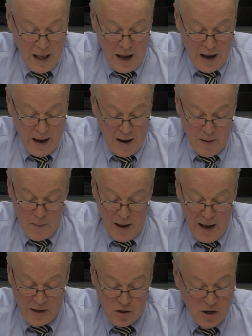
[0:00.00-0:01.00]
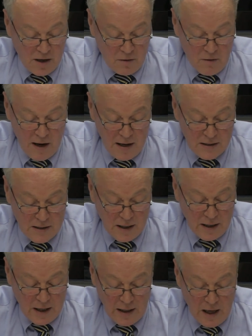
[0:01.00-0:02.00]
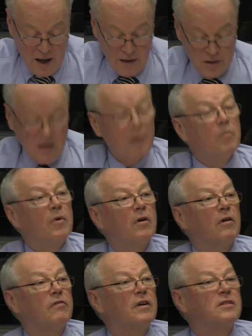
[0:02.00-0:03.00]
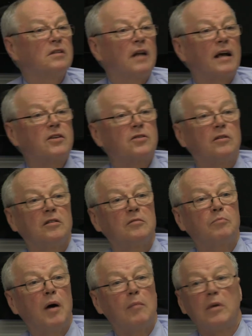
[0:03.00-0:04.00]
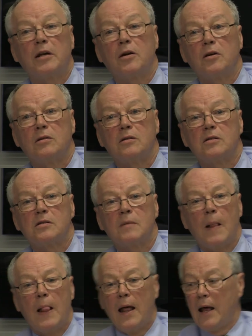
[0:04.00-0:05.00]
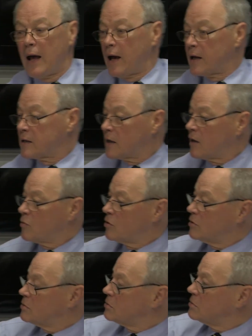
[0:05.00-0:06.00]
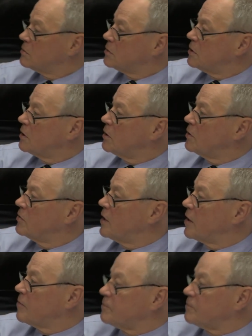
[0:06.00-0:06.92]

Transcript: and generate a large number of international public goods. And I will conclude there.